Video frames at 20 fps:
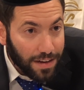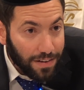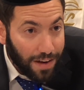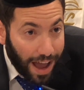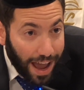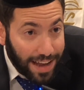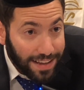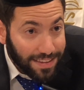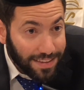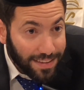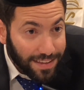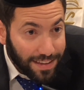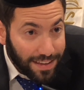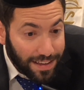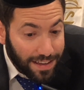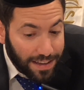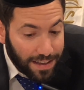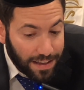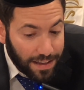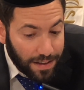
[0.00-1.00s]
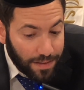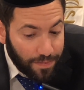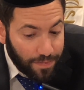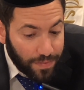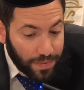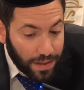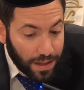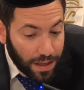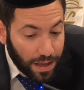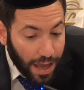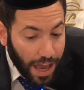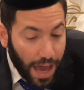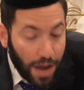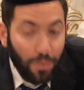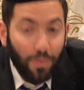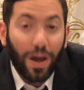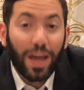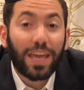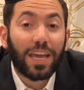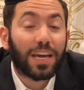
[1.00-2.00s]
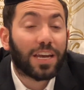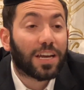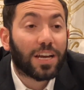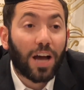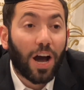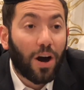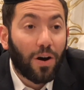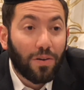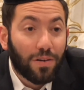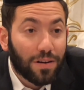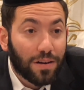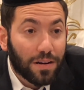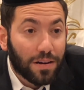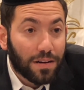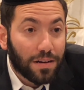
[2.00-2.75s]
Right? And where are you going to go?